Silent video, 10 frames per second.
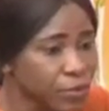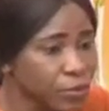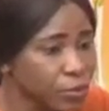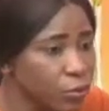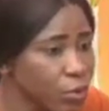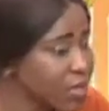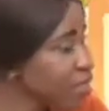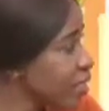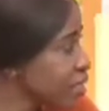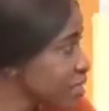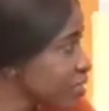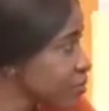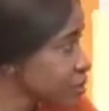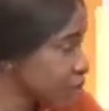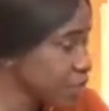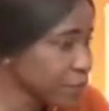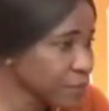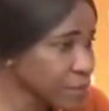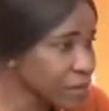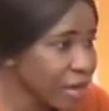working against me or
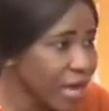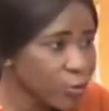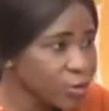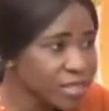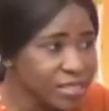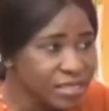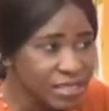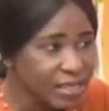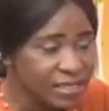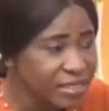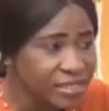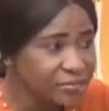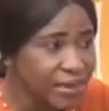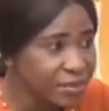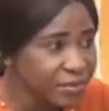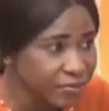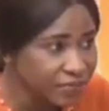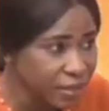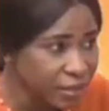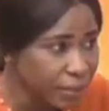something. I wouldn't say that it is my
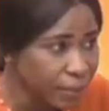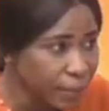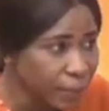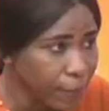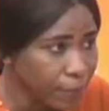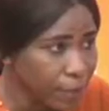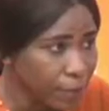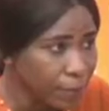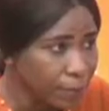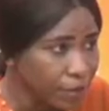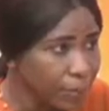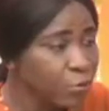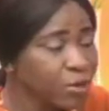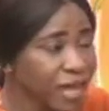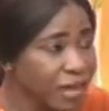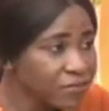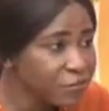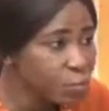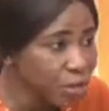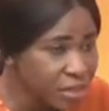grandfather. But we
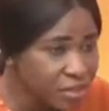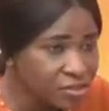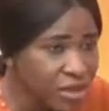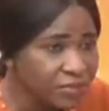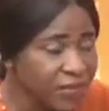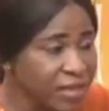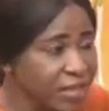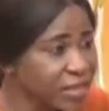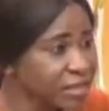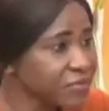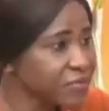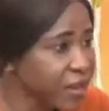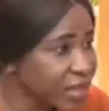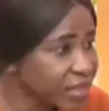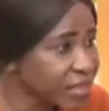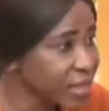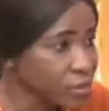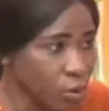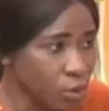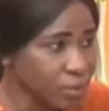have wicked grandfathers and fathers
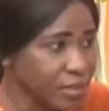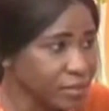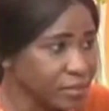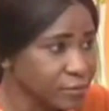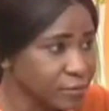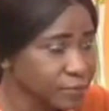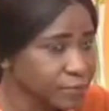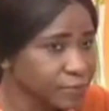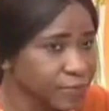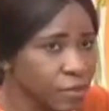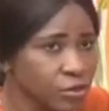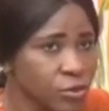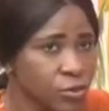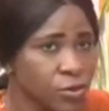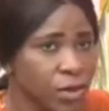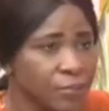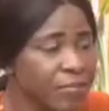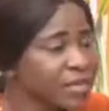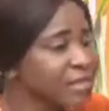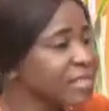and all that. So,
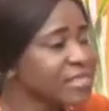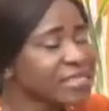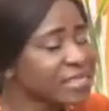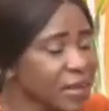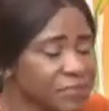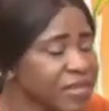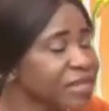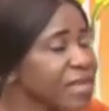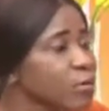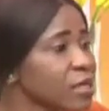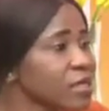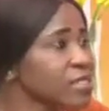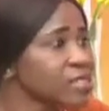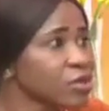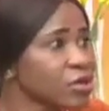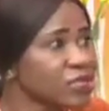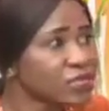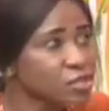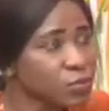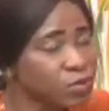it is something that is not
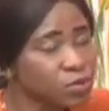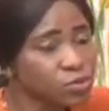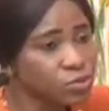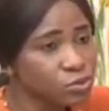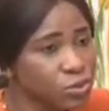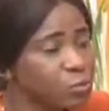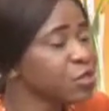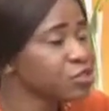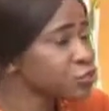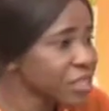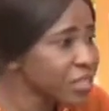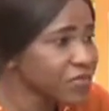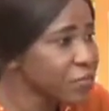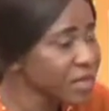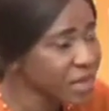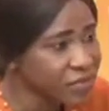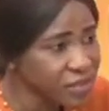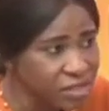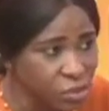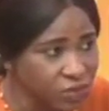even supposed to, we shouldn't even be
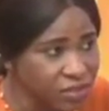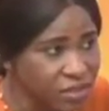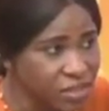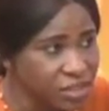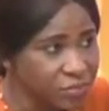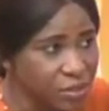having this conversation